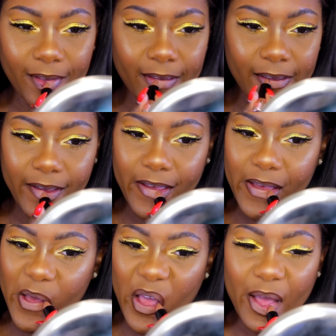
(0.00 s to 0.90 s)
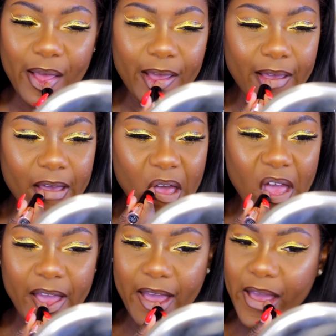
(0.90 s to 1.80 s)

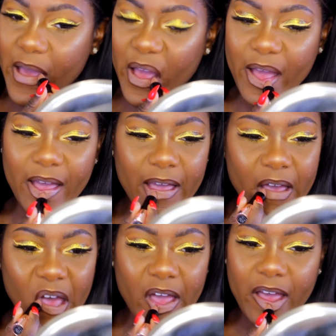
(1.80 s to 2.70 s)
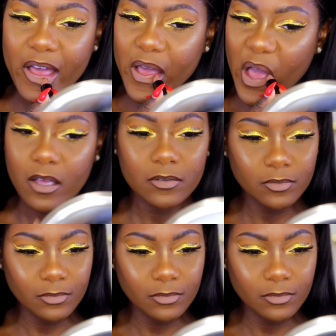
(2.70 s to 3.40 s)
(silence)